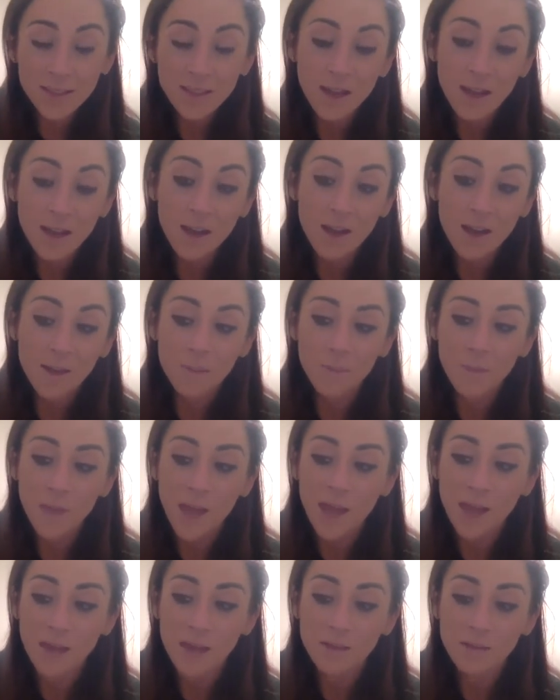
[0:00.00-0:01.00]

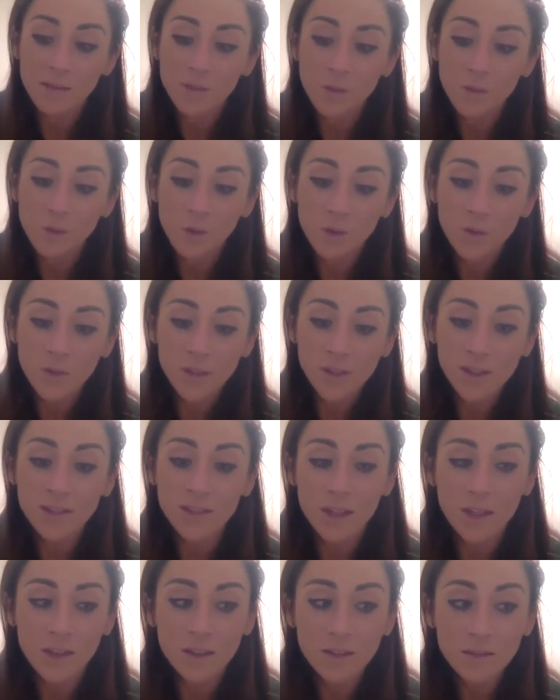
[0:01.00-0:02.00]
and all of a
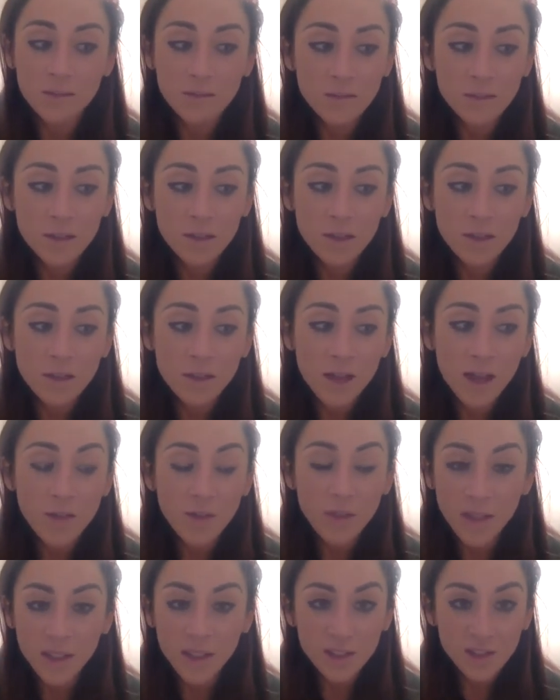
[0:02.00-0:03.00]
sudden
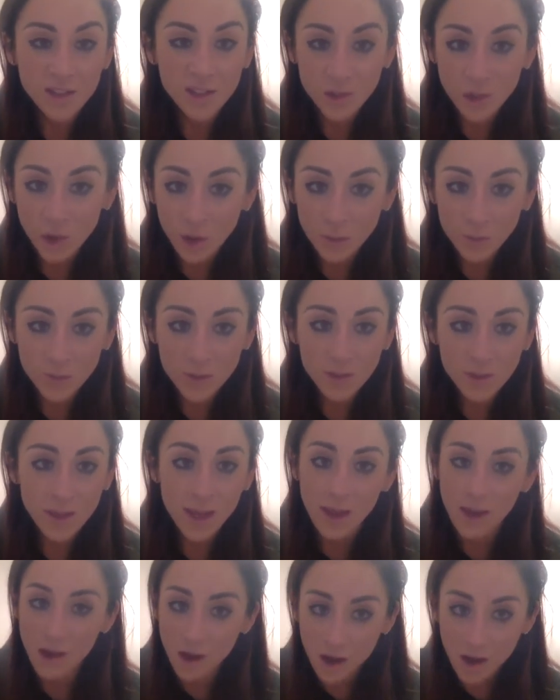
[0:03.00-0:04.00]
everything just stopped.
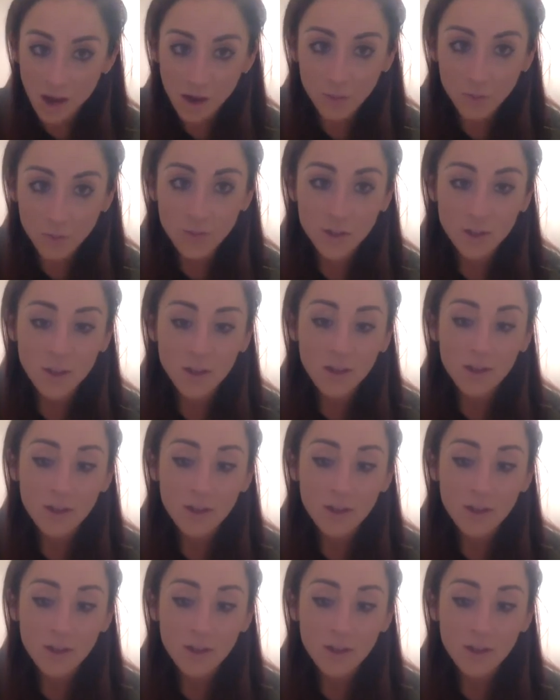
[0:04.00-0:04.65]
It halved.